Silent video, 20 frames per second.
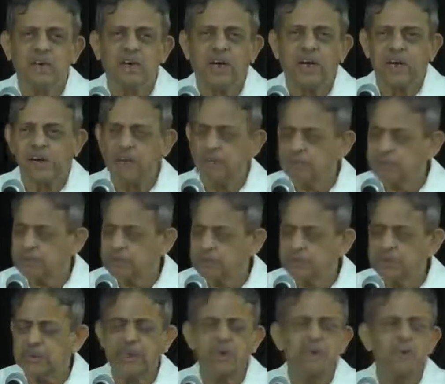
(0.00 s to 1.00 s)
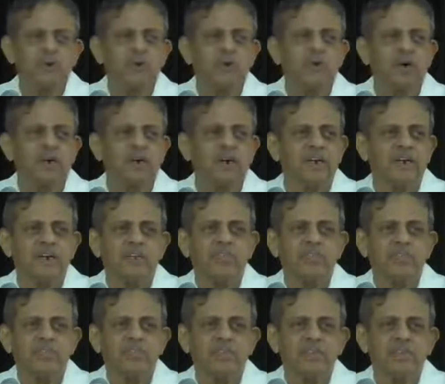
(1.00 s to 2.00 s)
And people started quarreling.
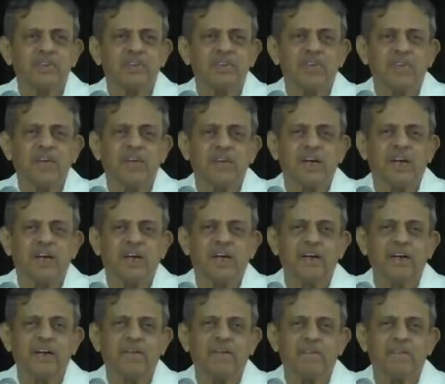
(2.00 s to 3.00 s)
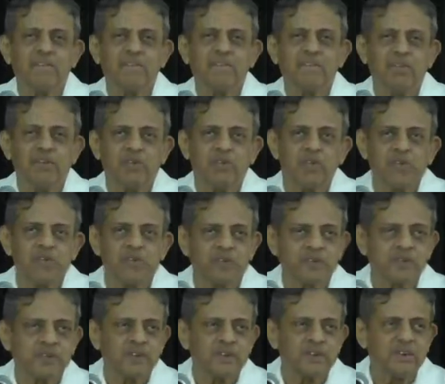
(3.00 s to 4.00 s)
And we were in
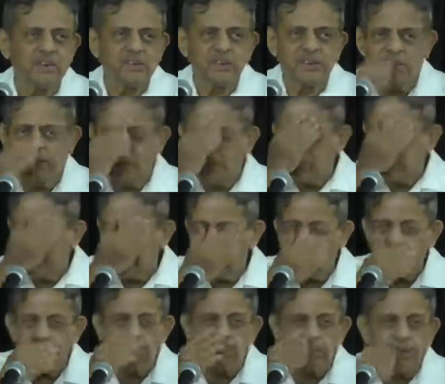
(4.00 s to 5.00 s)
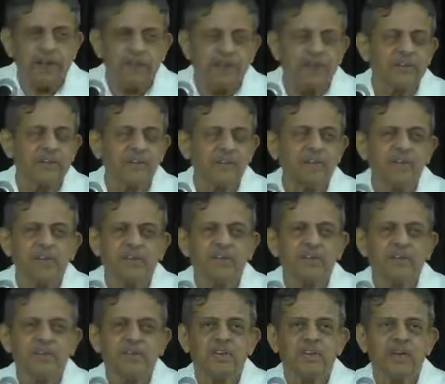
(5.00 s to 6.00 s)
Boston and we met the mayor.
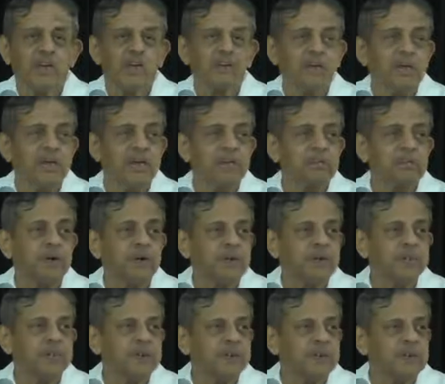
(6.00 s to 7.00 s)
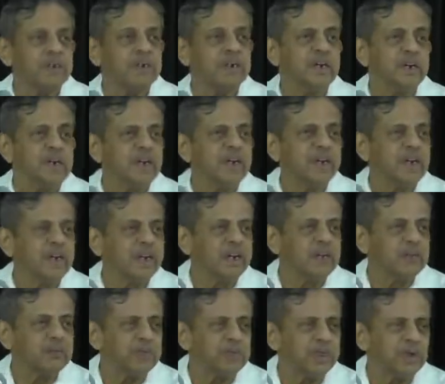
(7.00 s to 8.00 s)
And the mayor participated in the International Day
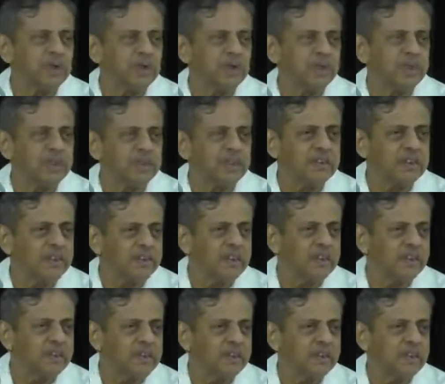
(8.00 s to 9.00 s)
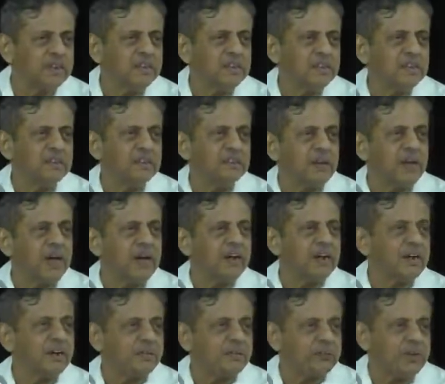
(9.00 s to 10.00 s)
of Yoga. He is a great
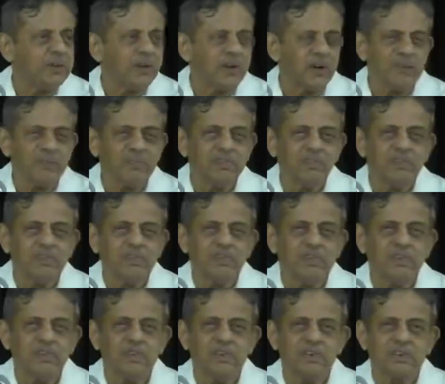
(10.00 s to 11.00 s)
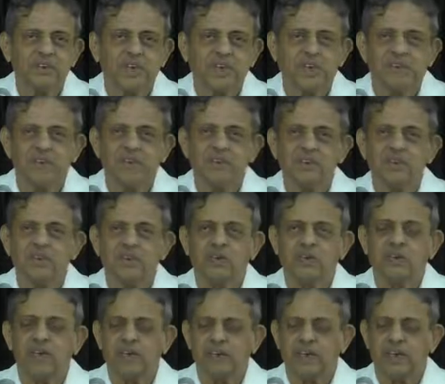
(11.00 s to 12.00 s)
fan of yoga. He said,
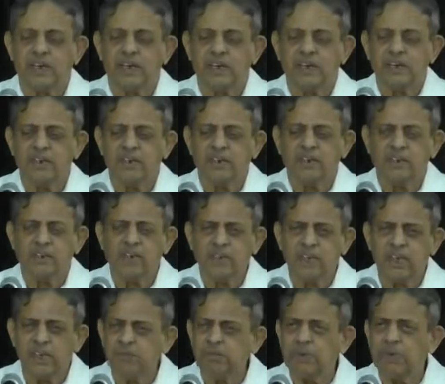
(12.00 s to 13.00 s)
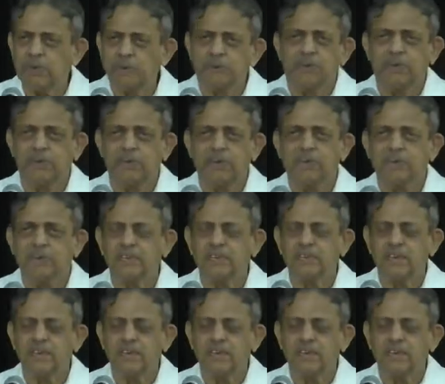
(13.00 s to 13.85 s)
look here, what is happening today?